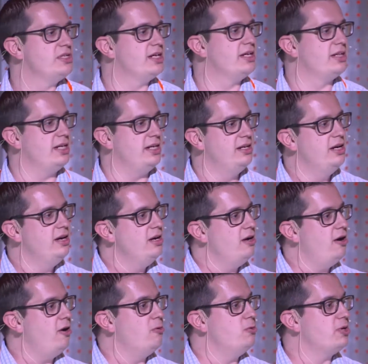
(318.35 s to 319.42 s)
at the
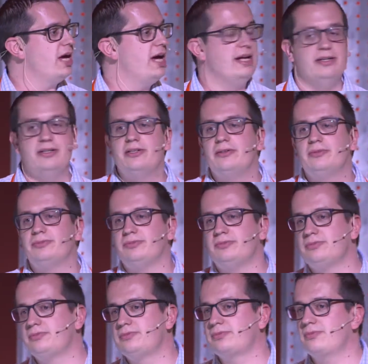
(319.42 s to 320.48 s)
older end
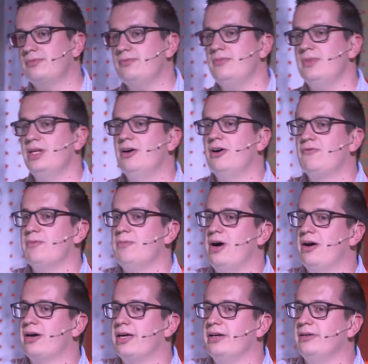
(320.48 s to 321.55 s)
of the
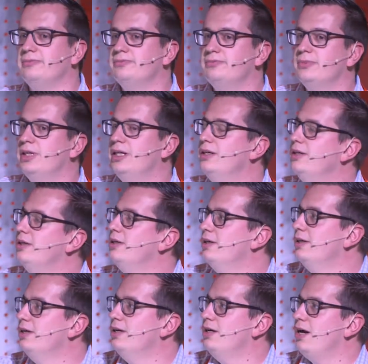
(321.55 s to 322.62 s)
market.
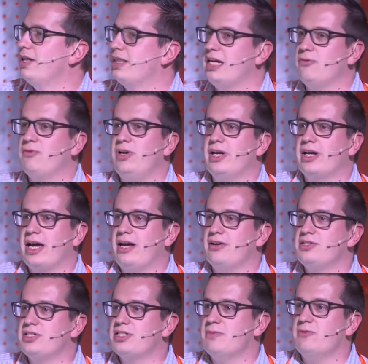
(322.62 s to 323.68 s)
And then if we look out
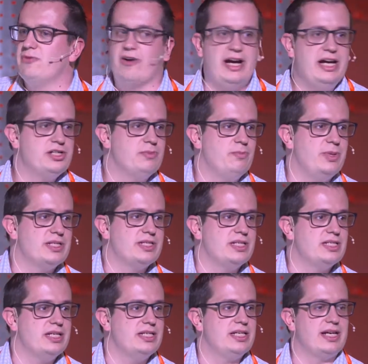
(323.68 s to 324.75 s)
to some of our Asian
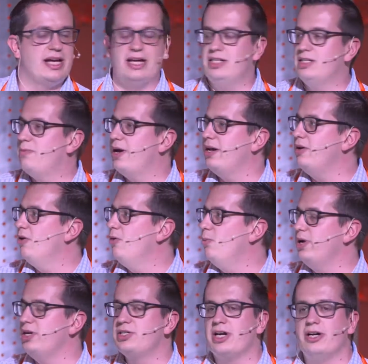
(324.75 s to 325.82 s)
businesses, again, dependent on
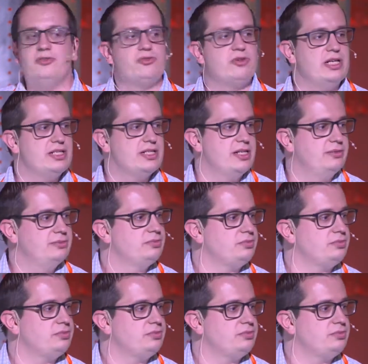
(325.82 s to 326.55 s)
which country it's in,